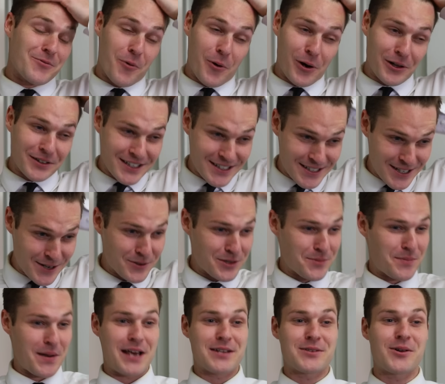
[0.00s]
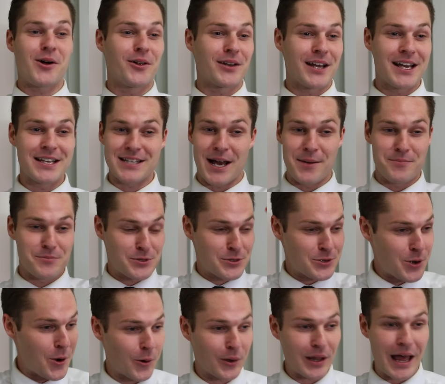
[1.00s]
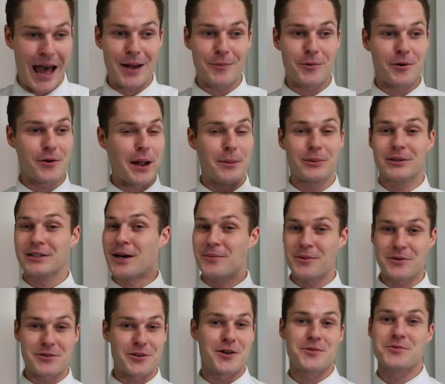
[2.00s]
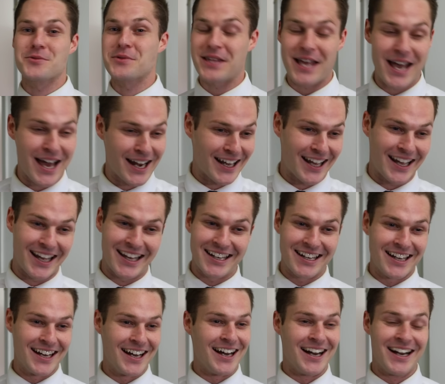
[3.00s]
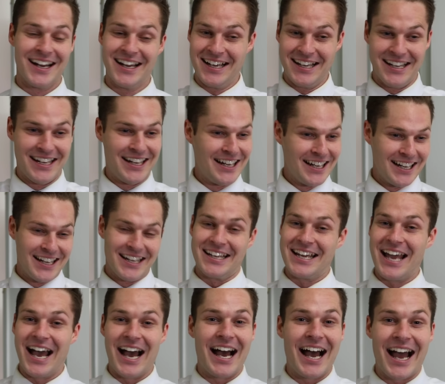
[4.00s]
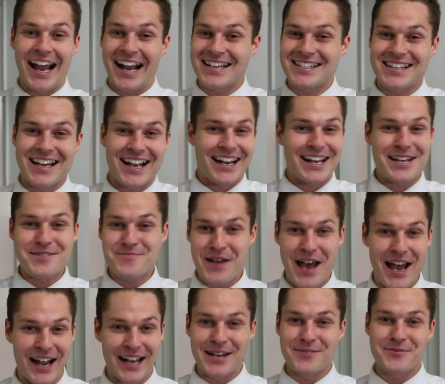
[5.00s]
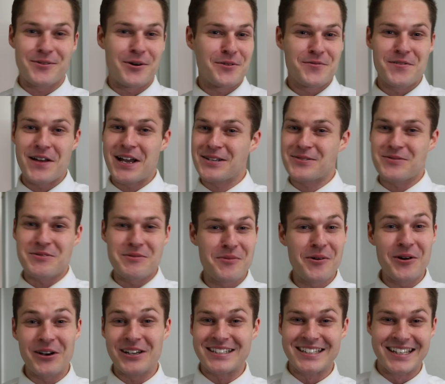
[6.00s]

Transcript: The royalty deal with the past holidays, I'm so glad we were able to come to terms with that. And yeah, I guess I gotta get packing. I'm going to Vegas with the boys.